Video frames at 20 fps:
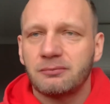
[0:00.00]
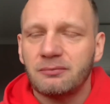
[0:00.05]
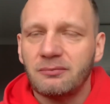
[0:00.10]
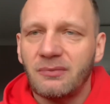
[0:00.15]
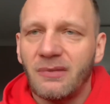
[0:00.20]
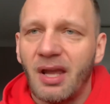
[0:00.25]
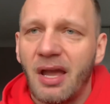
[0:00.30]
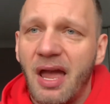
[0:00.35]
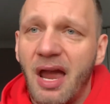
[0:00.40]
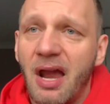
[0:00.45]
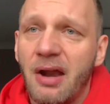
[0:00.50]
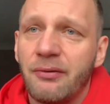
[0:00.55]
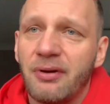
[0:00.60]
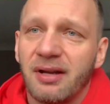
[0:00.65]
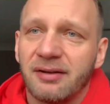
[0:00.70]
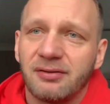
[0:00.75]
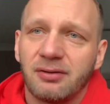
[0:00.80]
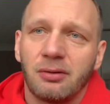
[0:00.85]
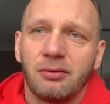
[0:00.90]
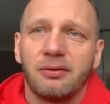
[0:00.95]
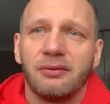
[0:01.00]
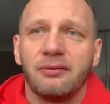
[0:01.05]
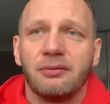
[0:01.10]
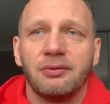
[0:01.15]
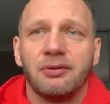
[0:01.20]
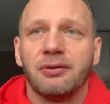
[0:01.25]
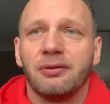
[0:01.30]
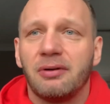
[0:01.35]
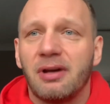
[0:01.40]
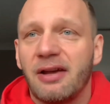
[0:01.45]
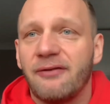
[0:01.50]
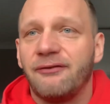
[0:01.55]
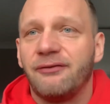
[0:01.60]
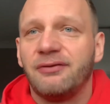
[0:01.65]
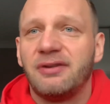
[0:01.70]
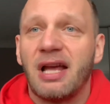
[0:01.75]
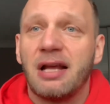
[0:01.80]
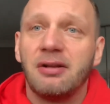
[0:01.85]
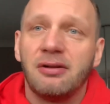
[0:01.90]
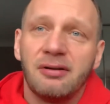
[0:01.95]
area. So you have
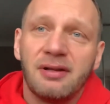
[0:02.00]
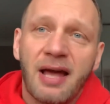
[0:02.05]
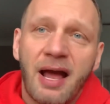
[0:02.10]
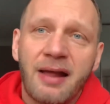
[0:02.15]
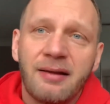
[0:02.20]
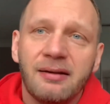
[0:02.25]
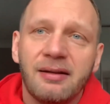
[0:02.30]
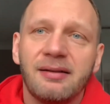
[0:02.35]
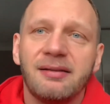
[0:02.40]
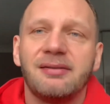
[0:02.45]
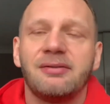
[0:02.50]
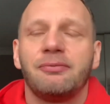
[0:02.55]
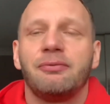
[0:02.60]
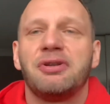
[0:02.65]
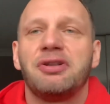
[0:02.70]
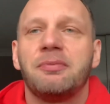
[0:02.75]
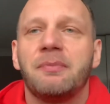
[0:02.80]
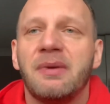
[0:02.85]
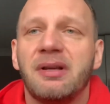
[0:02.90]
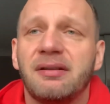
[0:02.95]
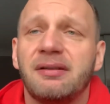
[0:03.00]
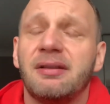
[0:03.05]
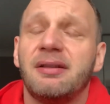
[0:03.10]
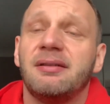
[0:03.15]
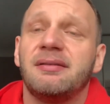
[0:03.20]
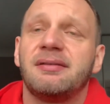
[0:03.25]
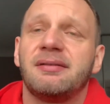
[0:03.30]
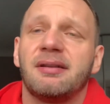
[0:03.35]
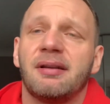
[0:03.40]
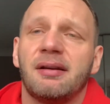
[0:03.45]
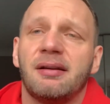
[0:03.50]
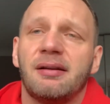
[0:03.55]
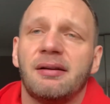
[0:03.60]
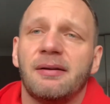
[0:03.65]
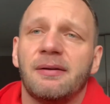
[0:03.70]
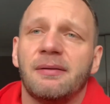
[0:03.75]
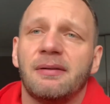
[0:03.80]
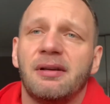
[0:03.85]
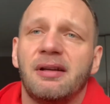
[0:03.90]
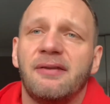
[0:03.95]
tendinitis, which means it's
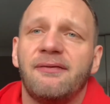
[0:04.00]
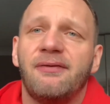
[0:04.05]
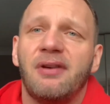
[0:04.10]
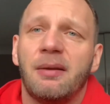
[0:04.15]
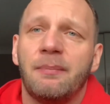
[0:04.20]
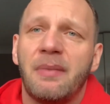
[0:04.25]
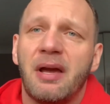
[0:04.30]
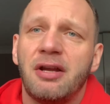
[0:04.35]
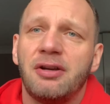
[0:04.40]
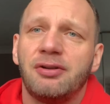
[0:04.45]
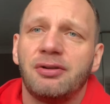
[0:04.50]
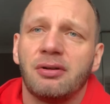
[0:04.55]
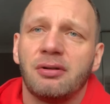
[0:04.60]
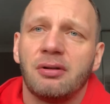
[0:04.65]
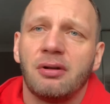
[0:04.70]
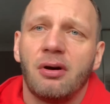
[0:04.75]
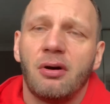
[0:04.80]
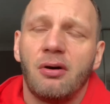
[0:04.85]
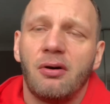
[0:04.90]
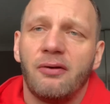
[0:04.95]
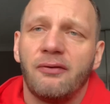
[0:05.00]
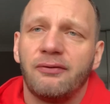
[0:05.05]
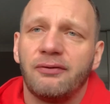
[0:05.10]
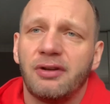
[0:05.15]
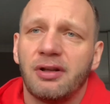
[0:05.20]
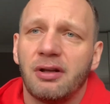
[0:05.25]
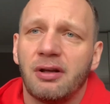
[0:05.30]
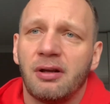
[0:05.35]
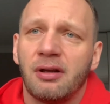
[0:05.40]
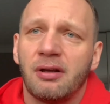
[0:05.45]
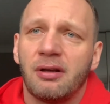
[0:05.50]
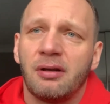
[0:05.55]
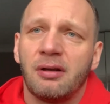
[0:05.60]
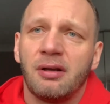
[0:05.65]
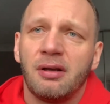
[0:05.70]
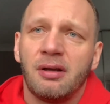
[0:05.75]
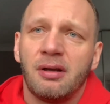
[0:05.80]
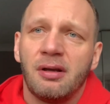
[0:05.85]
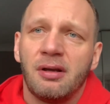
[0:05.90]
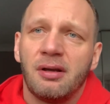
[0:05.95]
inflammation of the
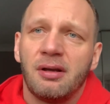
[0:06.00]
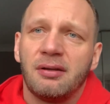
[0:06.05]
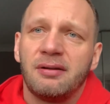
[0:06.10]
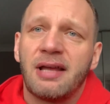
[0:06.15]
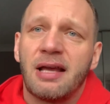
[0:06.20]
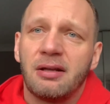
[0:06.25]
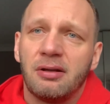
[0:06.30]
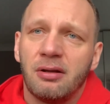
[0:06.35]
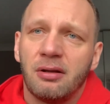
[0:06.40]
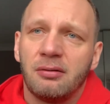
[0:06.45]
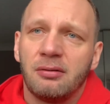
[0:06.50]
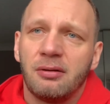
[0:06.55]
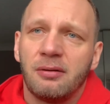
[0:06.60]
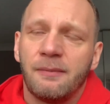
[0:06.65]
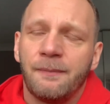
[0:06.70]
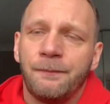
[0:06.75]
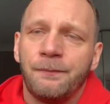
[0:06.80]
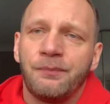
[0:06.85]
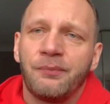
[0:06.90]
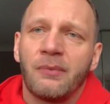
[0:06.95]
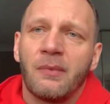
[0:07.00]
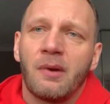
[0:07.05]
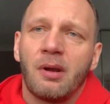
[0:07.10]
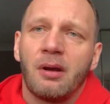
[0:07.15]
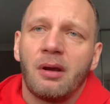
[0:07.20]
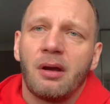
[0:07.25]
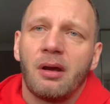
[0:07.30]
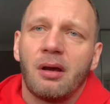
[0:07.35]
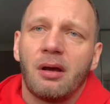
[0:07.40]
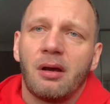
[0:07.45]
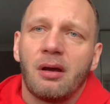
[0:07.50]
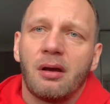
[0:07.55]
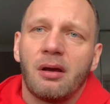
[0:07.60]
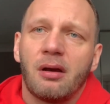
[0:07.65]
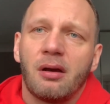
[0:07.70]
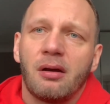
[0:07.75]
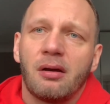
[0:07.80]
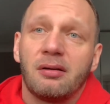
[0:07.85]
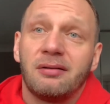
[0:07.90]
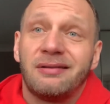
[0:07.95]
tendon.
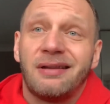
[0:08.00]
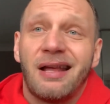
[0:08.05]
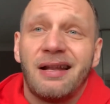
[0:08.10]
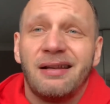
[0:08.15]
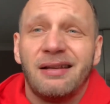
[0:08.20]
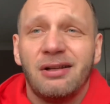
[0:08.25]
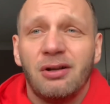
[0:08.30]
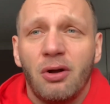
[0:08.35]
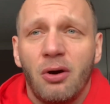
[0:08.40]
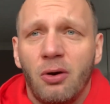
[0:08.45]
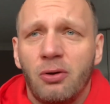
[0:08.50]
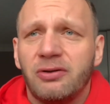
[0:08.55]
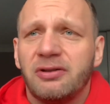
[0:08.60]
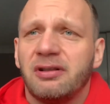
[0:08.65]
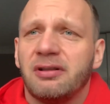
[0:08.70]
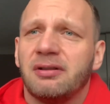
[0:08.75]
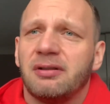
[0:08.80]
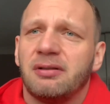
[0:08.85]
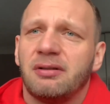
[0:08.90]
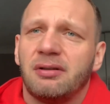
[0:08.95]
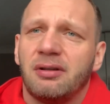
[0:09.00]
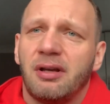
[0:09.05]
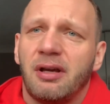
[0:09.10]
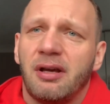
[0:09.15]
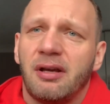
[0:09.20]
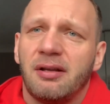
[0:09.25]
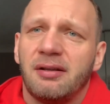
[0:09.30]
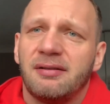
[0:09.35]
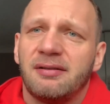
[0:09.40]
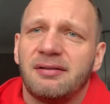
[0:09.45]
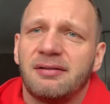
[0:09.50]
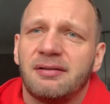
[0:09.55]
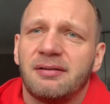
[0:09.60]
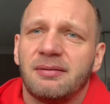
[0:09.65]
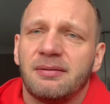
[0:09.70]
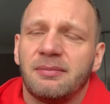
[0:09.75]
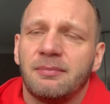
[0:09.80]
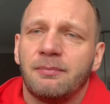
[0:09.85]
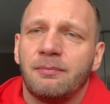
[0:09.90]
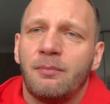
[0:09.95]
Tendinosis, it's
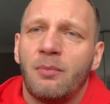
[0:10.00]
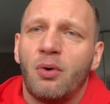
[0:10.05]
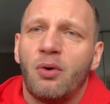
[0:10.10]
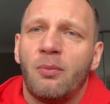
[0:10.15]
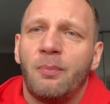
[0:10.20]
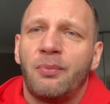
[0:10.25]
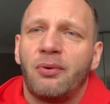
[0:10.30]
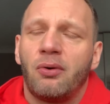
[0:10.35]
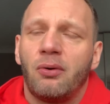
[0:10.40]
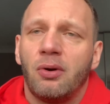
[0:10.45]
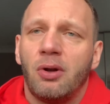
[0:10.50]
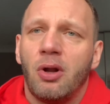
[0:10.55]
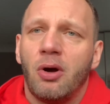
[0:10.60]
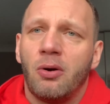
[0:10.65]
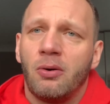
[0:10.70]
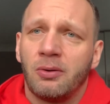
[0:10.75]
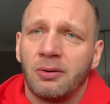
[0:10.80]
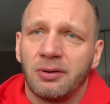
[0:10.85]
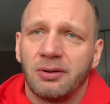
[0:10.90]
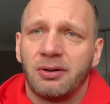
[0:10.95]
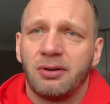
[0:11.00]
more prolonged